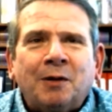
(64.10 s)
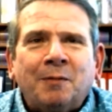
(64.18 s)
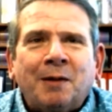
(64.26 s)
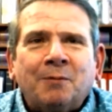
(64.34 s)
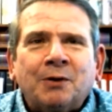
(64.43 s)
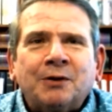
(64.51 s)

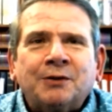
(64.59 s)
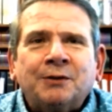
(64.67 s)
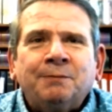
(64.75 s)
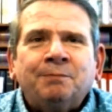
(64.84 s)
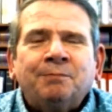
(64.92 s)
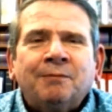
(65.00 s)
members.
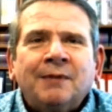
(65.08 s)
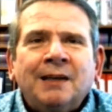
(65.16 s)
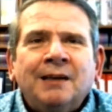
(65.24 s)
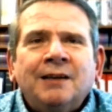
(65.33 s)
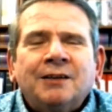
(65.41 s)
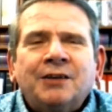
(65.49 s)

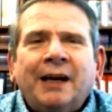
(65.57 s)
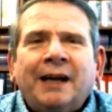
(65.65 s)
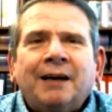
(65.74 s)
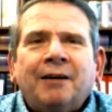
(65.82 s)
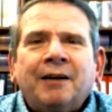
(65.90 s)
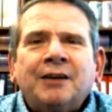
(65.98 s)
Second
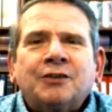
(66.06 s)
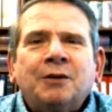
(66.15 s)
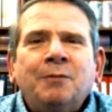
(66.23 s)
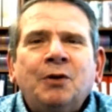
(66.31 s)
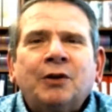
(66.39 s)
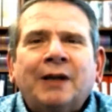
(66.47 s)
area is
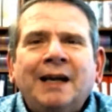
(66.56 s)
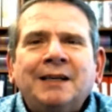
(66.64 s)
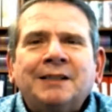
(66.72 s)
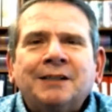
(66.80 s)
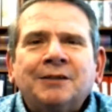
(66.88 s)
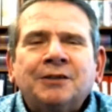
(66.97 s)

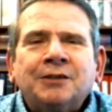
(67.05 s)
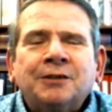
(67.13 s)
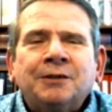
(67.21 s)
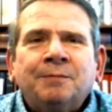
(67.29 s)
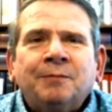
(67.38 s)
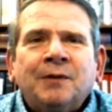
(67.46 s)
communications,
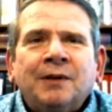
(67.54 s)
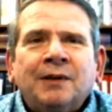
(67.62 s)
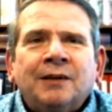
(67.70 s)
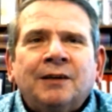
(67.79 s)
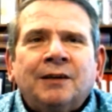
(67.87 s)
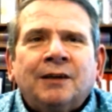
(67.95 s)

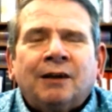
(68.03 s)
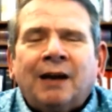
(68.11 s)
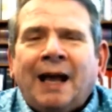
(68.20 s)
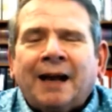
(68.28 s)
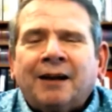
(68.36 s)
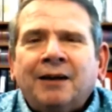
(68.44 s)

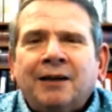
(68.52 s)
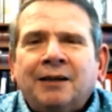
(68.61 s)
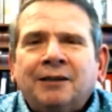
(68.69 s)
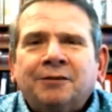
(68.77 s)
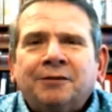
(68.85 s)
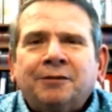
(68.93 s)
lack
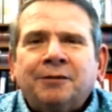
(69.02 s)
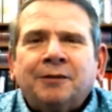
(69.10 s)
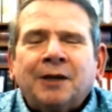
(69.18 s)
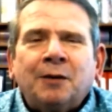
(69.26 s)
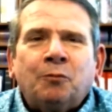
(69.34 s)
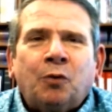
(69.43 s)
of
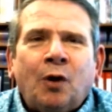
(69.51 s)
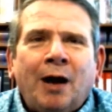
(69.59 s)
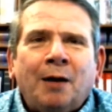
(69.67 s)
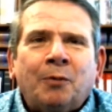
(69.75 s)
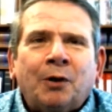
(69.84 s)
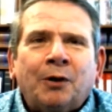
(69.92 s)

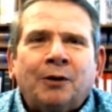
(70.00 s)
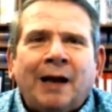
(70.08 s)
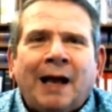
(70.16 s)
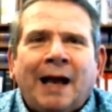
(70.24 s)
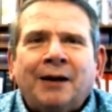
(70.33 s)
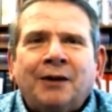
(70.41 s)
improper
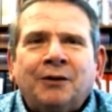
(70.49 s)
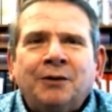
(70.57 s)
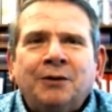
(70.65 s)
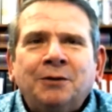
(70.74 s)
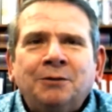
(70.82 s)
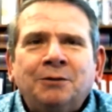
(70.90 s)

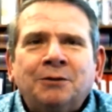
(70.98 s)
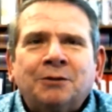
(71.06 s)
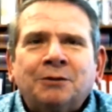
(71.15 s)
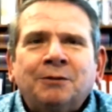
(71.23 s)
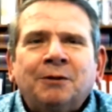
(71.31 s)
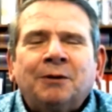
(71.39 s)

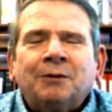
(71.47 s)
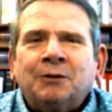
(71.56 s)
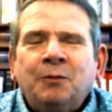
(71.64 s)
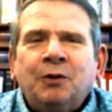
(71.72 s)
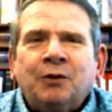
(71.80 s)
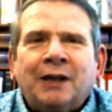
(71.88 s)
attitudes,
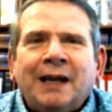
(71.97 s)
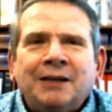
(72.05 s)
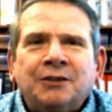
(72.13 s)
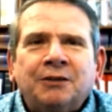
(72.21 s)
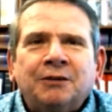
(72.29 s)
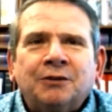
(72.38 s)

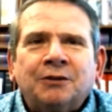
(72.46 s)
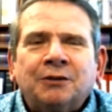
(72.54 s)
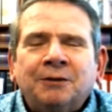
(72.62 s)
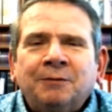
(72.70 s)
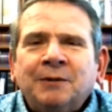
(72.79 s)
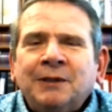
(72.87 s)
communications,
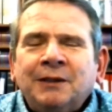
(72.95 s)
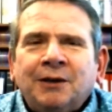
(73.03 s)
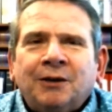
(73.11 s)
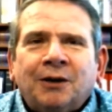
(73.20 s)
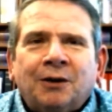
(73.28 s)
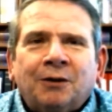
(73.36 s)

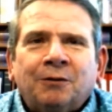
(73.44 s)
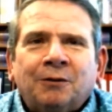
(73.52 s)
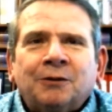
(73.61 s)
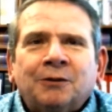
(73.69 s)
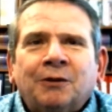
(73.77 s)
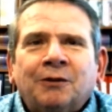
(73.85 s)
or
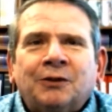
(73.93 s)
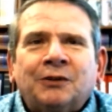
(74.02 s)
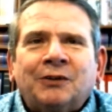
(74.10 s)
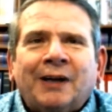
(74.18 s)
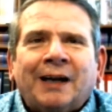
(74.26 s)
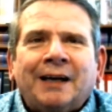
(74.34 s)
the
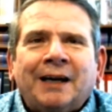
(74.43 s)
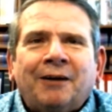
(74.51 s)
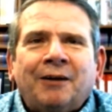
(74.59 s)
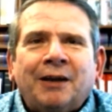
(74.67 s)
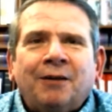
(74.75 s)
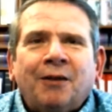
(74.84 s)
second
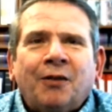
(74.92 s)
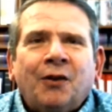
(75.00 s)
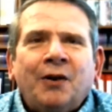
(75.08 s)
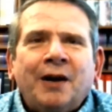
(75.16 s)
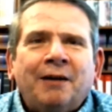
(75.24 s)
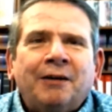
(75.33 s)
area.
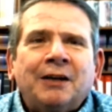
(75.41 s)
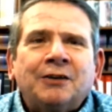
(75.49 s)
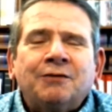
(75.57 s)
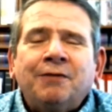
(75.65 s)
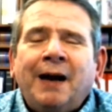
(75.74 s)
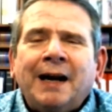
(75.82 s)
Third area is
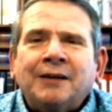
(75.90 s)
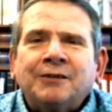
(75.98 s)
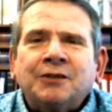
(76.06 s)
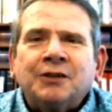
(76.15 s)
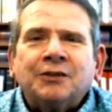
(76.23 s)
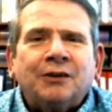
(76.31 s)

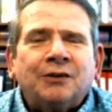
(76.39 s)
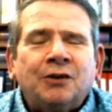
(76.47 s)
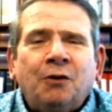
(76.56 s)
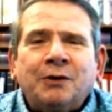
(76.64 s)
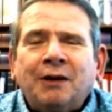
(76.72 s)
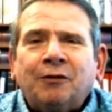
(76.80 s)
finances. Doesn't
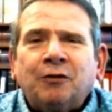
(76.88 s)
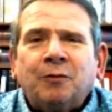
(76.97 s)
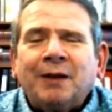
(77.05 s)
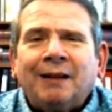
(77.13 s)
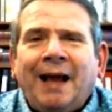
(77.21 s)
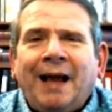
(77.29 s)
always have to be
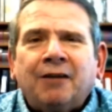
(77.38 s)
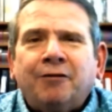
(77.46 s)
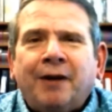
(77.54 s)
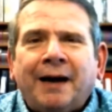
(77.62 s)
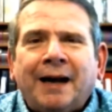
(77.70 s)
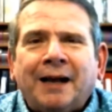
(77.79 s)
lack of
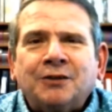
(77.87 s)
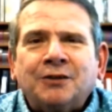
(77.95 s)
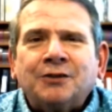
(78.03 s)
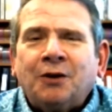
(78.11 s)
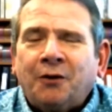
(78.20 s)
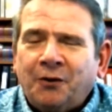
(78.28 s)
finances,
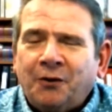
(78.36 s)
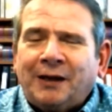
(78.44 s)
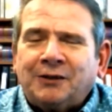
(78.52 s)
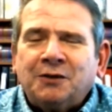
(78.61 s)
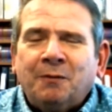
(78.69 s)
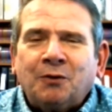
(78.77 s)
although
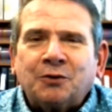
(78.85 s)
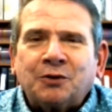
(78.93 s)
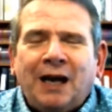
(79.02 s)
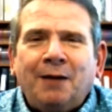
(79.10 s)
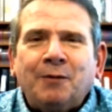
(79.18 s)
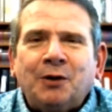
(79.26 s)
that's the most
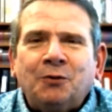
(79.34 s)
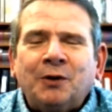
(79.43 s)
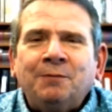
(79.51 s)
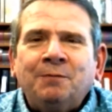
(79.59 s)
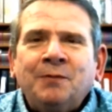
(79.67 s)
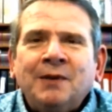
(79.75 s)
common one.